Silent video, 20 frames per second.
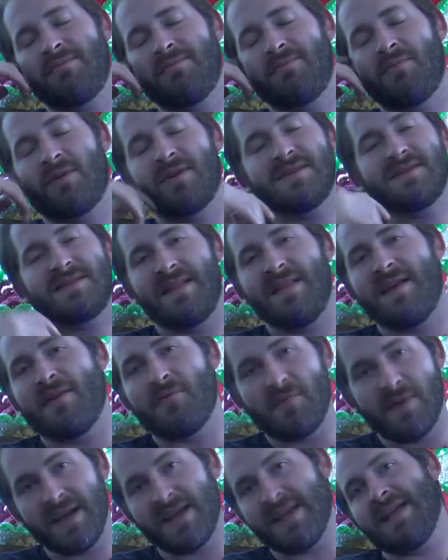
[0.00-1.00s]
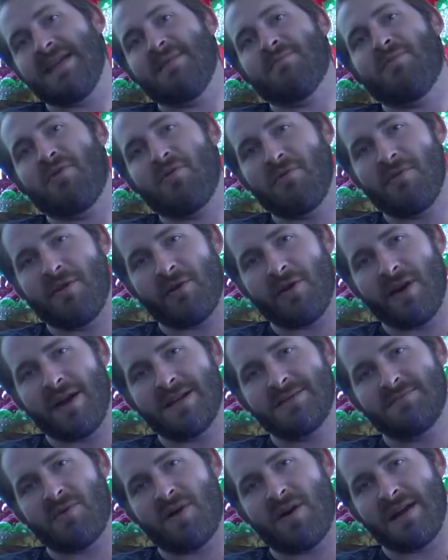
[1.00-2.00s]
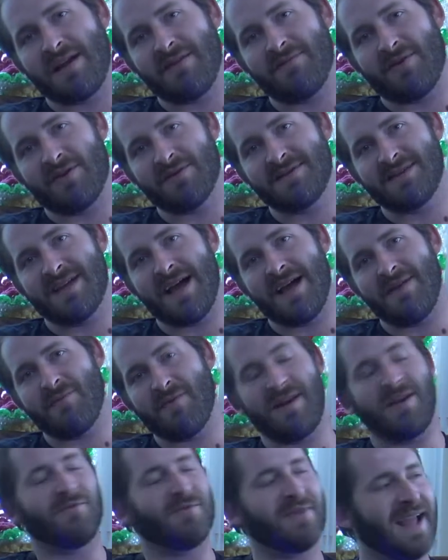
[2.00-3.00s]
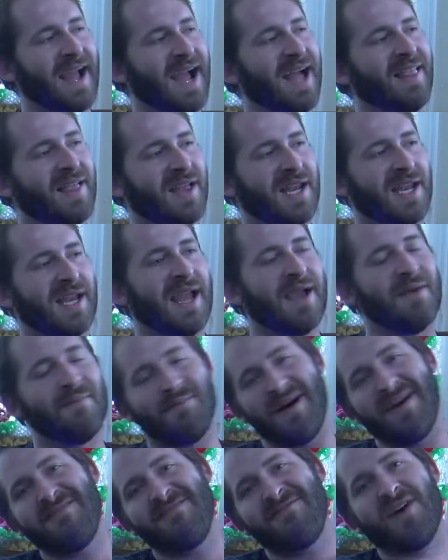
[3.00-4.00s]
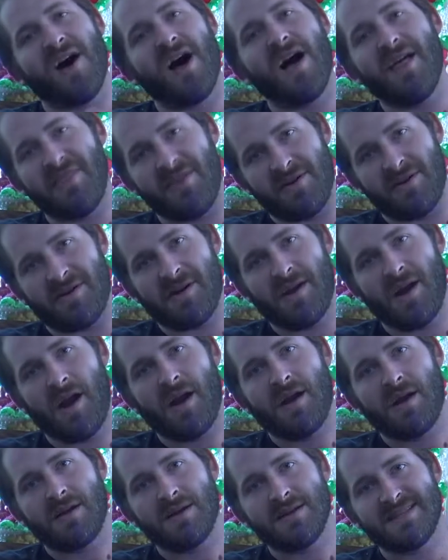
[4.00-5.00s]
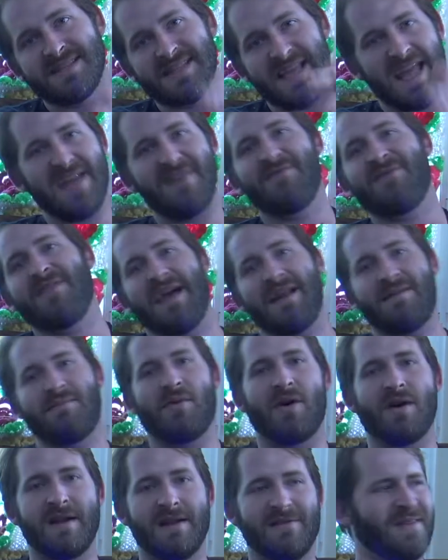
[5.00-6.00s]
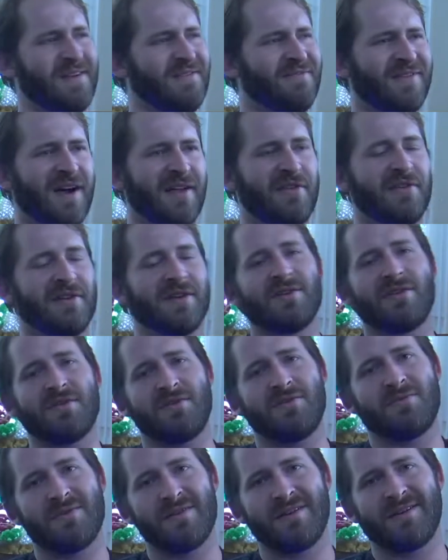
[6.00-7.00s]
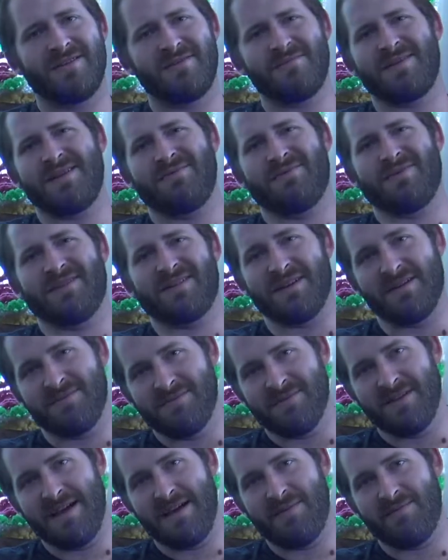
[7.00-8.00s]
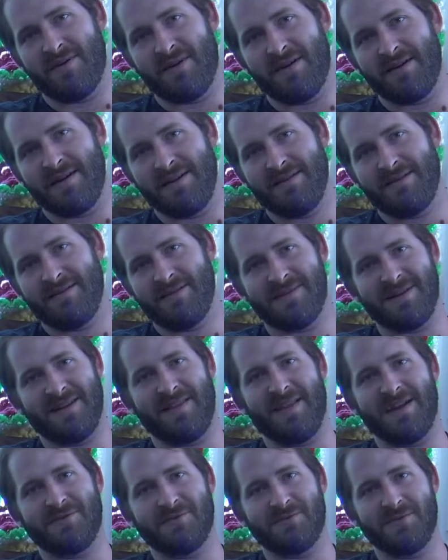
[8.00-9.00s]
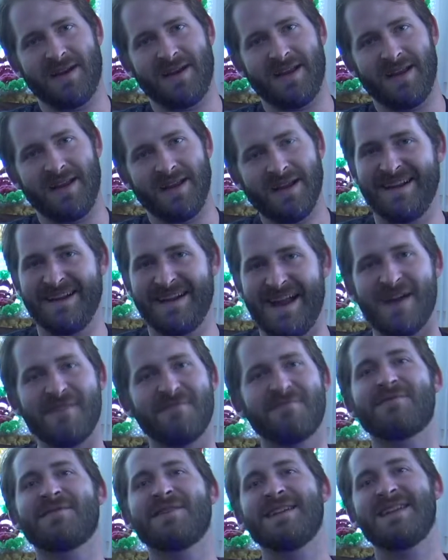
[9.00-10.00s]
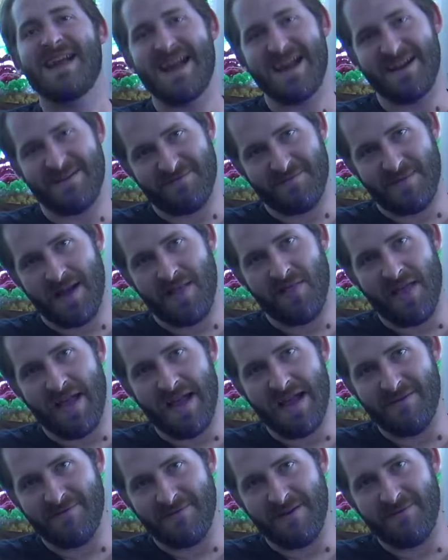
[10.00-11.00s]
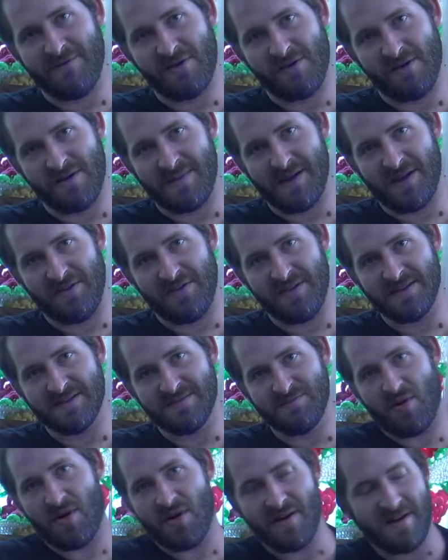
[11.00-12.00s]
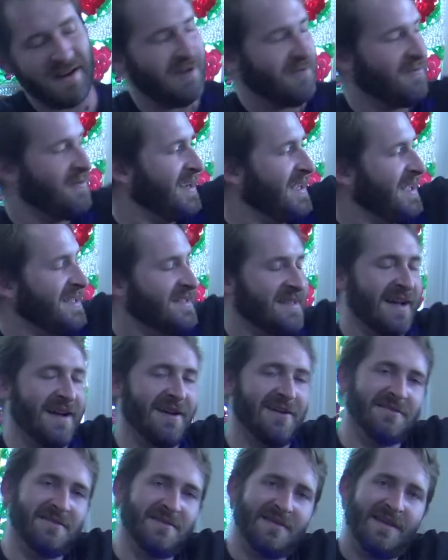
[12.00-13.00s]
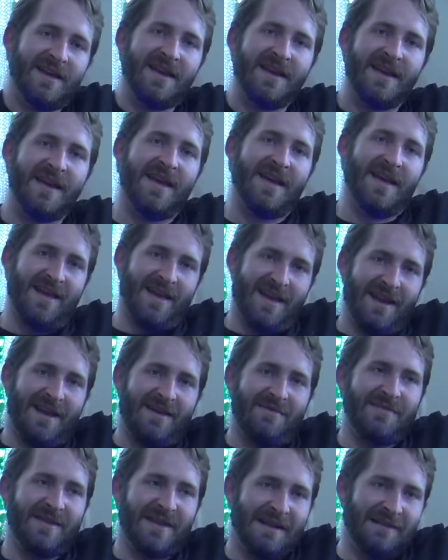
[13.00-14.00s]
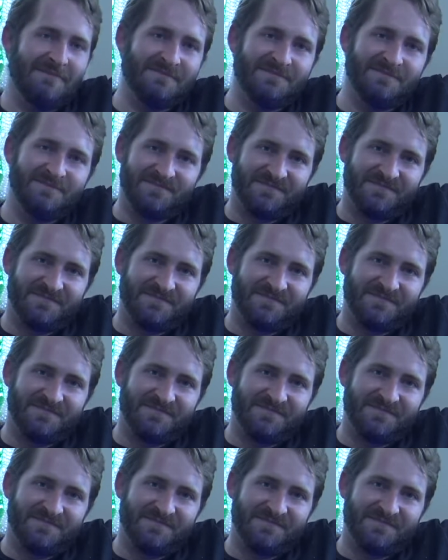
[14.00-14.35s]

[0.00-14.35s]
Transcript: want to say that Ricky threw the greatest party of all time, when in reality, my father saved that party. If my father had gone to work, nobody would have come to that party. Nobody liked Ricky. Every day of my life, I've heard about this party at Ricky's house. And I mean,